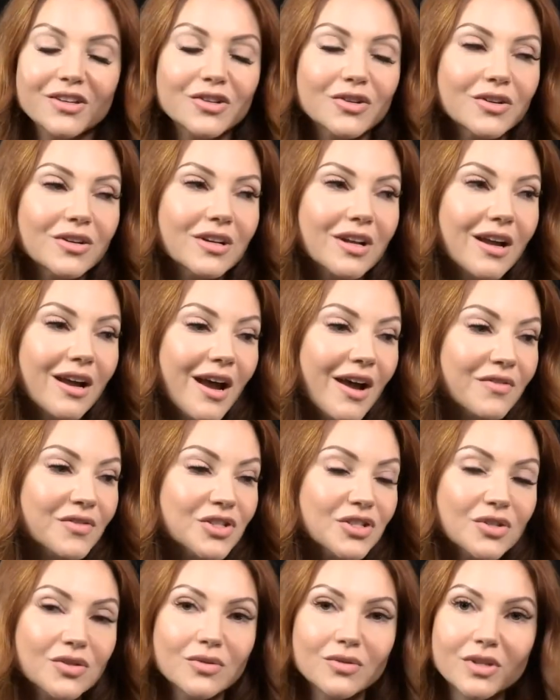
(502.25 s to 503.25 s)
You're going to
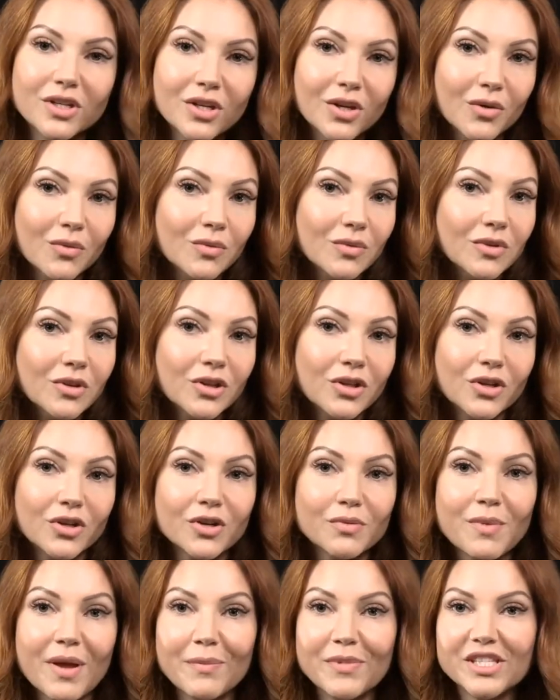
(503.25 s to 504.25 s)
have to,
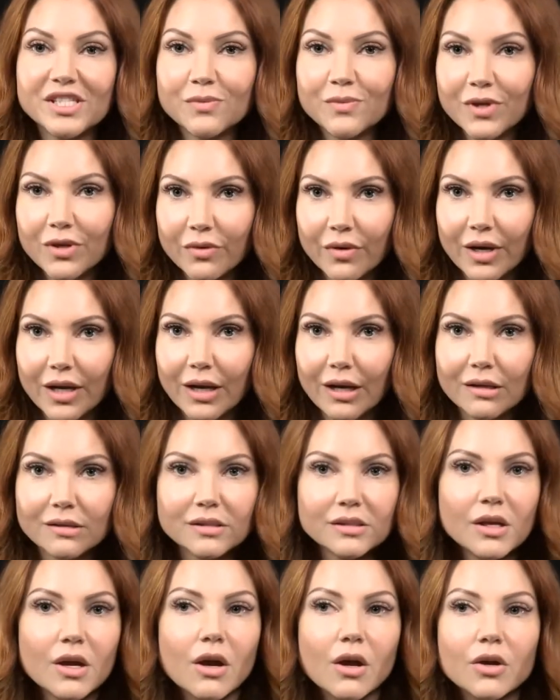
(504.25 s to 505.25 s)
learn maybe some
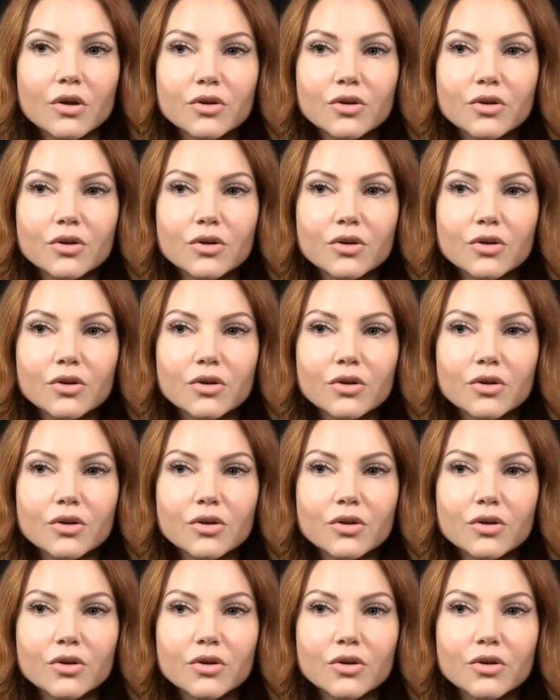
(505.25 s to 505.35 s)
ingredients.